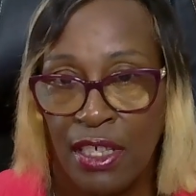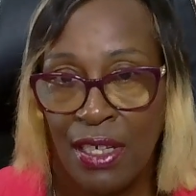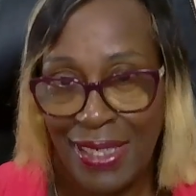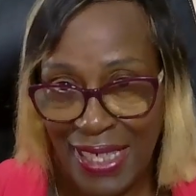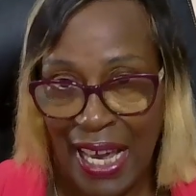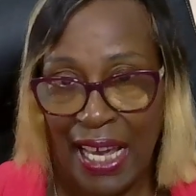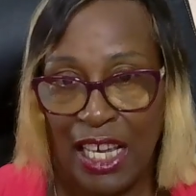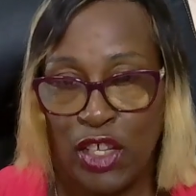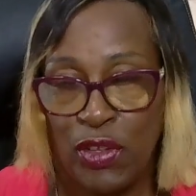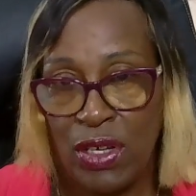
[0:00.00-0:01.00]
a day
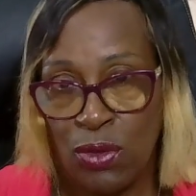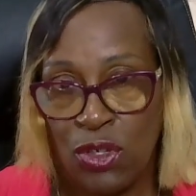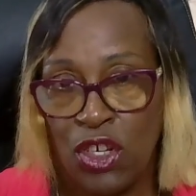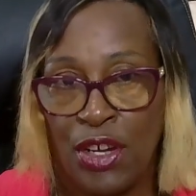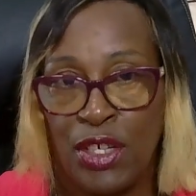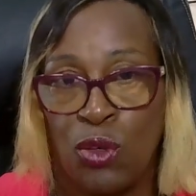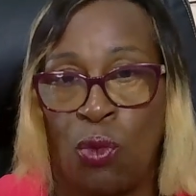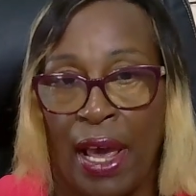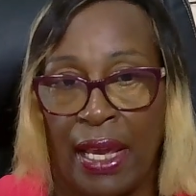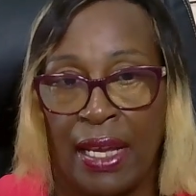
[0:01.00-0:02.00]
that you're turning
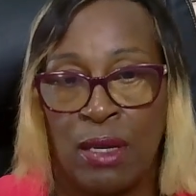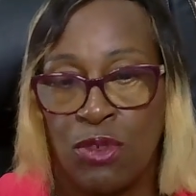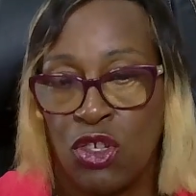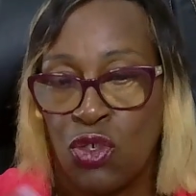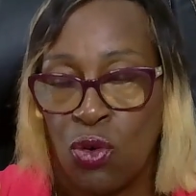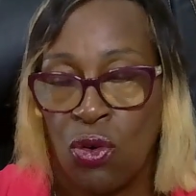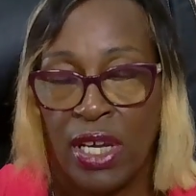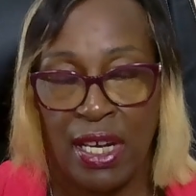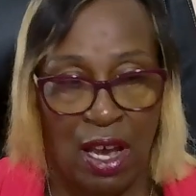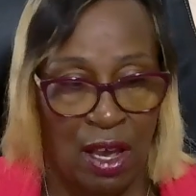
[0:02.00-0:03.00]
away, and I'm just
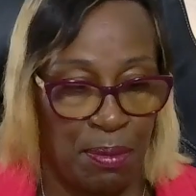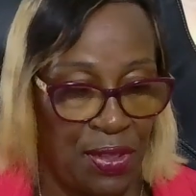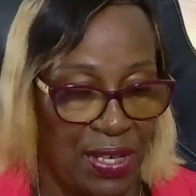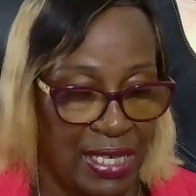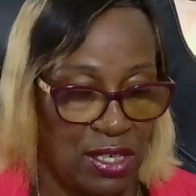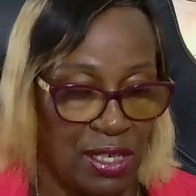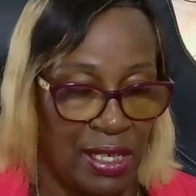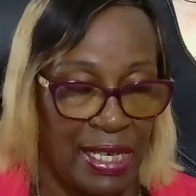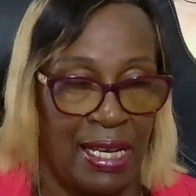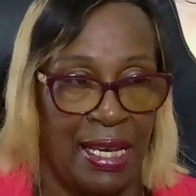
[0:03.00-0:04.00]
talking
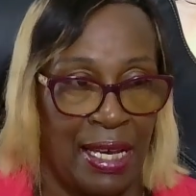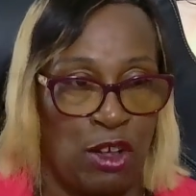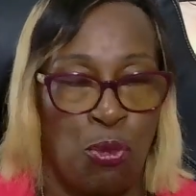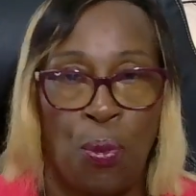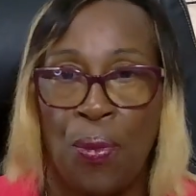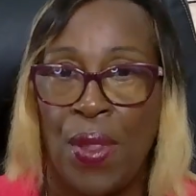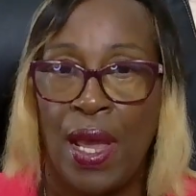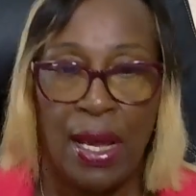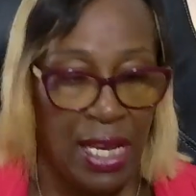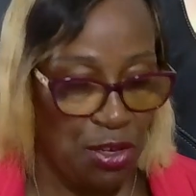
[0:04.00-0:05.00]
hypothetically here.
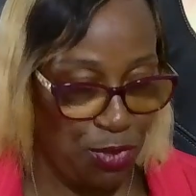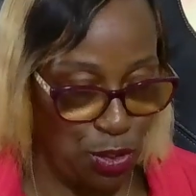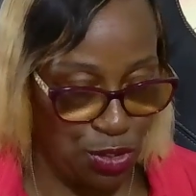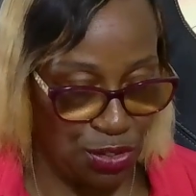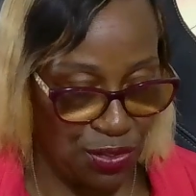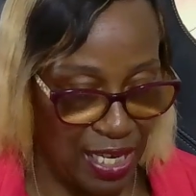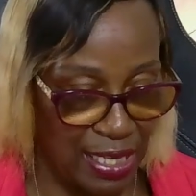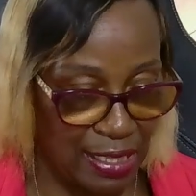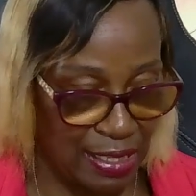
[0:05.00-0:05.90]
If you do this